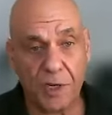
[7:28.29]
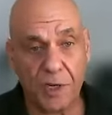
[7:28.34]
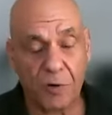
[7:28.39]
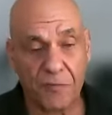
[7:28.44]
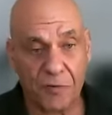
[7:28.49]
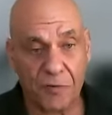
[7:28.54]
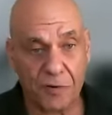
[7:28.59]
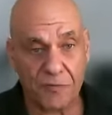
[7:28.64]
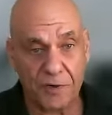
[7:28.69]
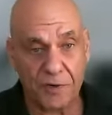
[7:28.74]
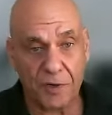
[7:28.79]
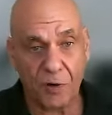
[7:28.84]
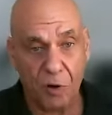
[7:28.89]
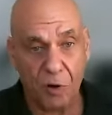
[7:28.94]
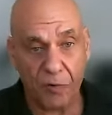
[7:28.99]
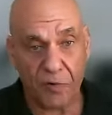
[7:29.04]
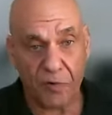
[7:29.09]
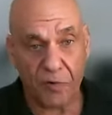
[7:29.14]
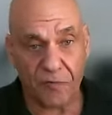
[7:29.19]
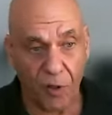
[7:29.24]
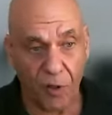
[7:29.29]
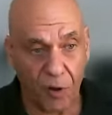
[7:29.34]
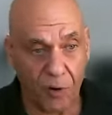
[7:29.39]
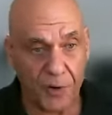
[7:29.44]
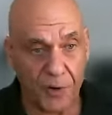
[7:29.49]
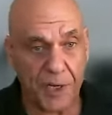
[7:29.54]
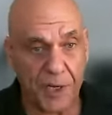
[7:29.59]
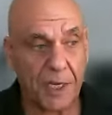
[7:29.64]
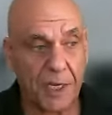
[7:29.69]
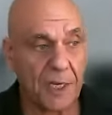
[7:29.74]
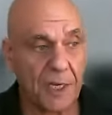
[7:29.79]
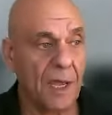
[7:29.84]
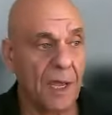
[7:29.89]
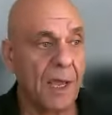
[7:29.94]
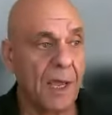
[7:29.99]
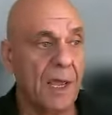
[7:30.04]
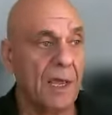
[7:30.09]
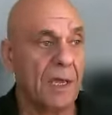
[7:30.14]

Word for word: over, you know, overflowing,